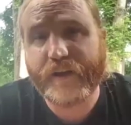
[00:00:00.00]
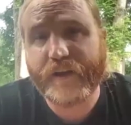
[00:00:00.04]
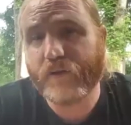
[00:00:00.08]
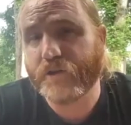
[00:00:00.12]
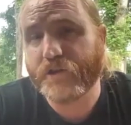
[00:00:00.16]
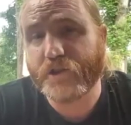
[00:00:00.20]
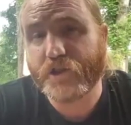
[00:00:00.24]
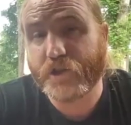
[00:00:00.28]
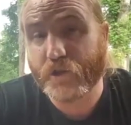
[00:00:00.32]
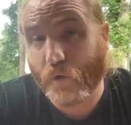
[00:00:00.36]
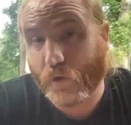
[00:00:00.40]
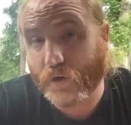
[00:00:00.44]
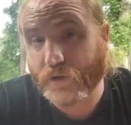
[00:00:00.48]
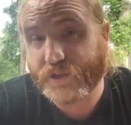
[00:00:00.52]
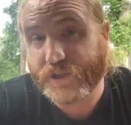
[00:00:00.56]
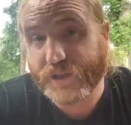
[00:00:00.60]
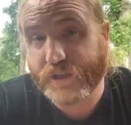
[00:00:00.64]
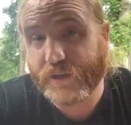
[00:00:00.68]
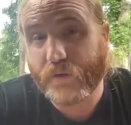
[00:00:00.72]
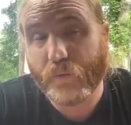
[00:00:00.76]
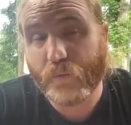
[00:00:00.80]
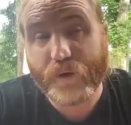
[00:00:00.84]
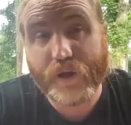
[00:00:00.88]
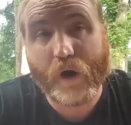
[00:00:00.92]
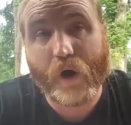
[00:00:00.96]
here in
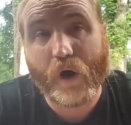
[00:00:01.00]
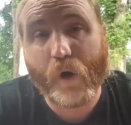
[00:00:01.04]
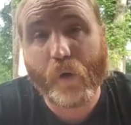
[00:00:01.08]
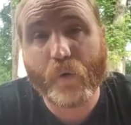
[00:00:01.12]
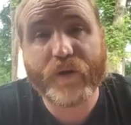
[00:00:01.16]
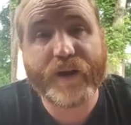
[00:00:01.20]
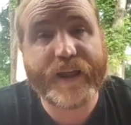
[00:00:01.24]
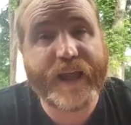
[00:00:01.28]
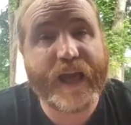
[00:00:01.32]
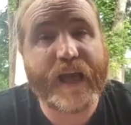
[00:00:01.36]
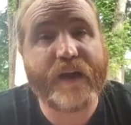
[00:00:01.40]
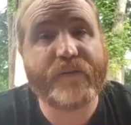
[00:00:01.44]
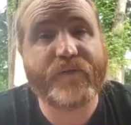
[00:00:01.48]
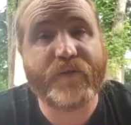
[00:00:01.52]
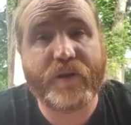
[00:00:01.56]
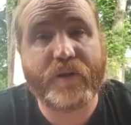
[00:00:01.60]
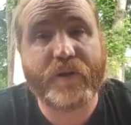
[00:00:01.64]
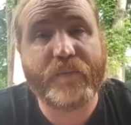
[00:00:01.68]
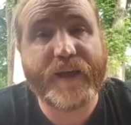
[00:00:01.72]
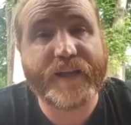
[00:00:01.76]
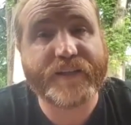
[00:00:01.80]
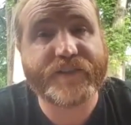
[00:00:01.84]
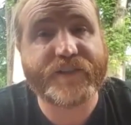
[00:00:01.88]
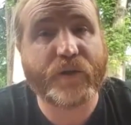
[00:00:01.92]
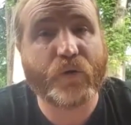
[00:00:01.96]
Georgia, we already have an
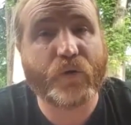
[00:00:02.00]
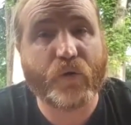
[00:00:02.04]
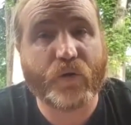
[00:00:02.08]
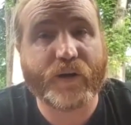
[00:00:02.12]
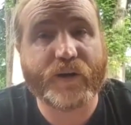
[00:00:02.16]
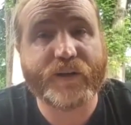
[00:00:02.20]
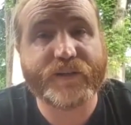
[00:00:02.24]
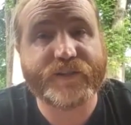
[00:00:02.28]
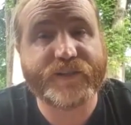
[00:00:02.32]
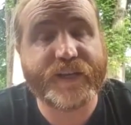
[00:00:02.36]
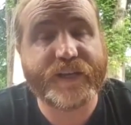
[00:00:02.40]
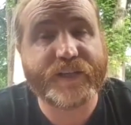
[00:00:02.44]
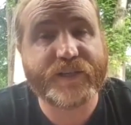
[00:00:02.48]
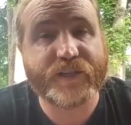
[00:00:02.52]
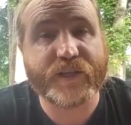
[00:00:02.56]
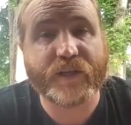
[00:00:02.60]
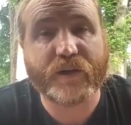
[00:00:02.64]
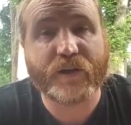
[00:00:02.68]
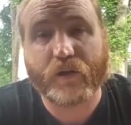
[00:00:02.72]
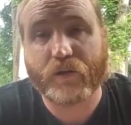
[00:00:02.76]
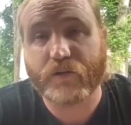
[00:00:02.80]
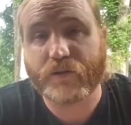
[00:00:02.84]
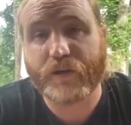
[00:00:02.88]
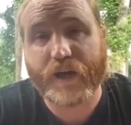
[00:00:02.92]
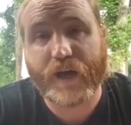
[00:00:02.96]
amazing organization
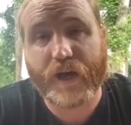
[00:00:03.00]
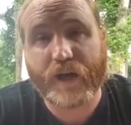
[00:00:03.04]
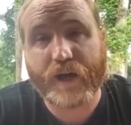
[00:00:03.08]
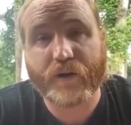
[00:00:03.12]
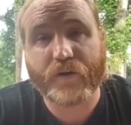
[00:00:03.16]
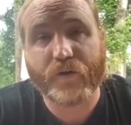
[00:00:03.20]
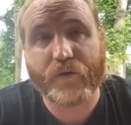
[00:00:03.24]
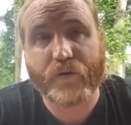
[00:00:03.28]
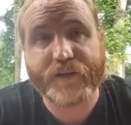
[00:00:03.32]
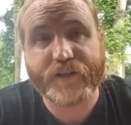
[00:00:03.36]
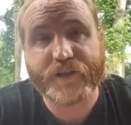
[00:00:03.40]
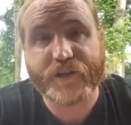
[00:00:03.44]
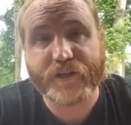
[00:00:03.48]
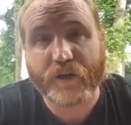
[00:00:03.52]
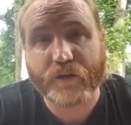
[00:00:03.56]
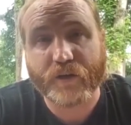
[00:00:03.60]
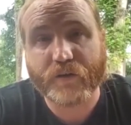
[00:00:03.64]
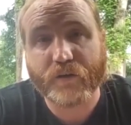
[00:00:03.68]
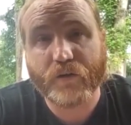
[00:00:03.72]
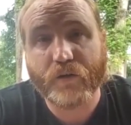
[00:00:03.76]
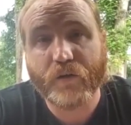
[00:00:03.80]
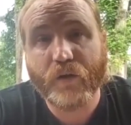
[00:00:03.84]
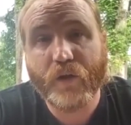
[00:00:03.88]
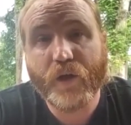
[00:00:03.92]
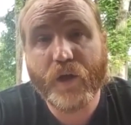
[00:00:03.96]
called Concrete
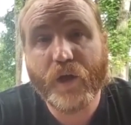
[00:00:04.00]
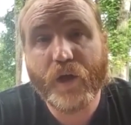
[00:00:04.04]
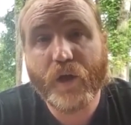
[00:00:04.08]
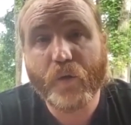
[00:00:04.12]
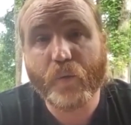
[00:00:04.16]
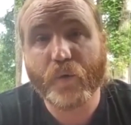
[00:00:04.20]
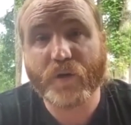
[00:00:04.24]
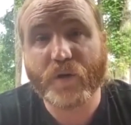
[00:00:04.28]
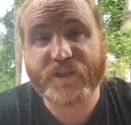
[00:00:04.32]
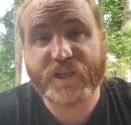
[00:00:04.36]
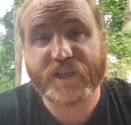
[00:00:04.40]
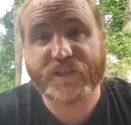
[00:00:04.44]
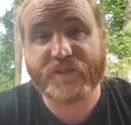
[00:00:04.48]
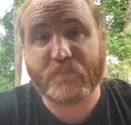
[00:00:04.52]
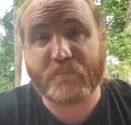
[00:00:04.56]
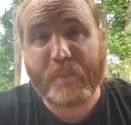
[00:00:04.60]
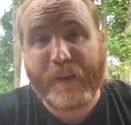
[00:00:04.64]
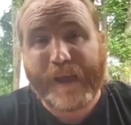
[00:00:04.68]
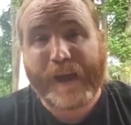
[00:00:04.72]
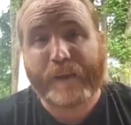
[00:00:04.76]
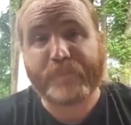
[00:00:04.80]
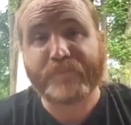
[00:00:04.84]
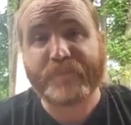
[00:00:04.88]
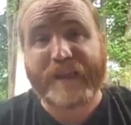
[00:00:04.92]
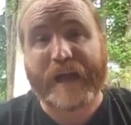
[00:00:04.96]
Jungle, which has
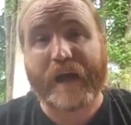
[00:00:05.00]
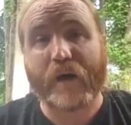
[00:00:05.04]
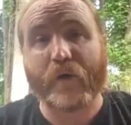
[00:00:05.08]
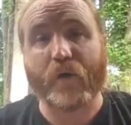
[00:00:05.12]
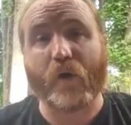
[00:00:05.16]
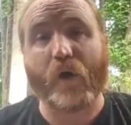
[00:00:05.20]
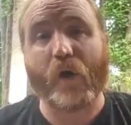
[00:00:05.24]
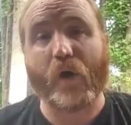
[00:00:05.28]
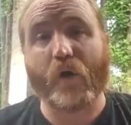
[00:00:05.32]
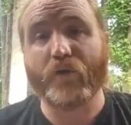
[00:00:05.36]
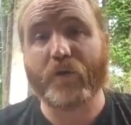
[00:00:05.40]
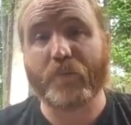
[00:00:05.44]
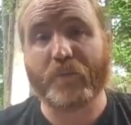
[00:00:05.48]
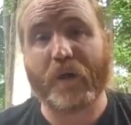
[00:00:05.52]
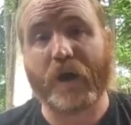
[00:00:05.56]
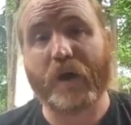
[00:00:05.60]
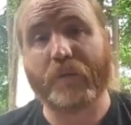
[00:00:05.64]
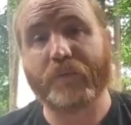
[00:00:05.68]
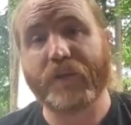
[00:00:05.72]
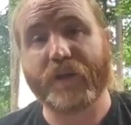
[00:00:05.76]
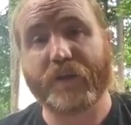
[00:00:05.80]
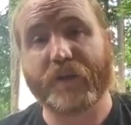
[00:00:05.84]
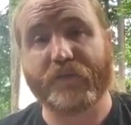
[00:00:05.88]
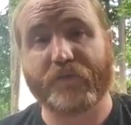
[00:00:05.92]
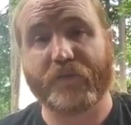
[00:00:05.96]
mapped out all the
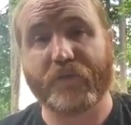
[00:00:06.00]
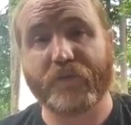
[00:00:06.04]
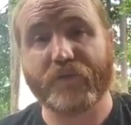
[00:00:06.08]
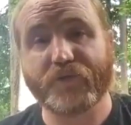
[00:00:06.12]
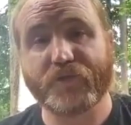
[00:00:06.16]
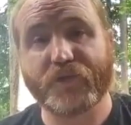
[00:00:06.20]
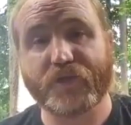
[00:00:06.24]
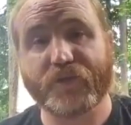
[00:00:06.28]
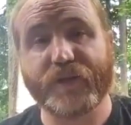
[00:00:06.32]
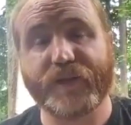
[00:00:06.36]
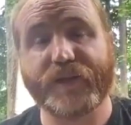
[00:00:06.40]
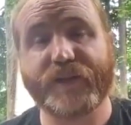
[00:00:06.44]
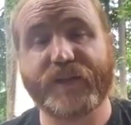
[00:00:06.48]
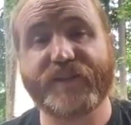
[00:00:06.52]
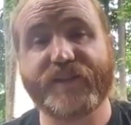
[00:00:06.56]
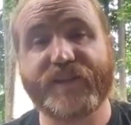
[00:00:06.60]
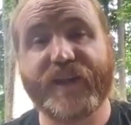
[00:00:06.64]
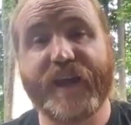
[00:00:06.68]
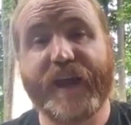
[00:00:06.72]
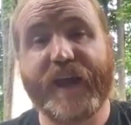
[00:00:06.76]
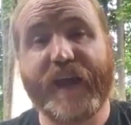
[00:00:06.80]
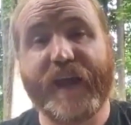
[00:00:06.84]
public fruit trees.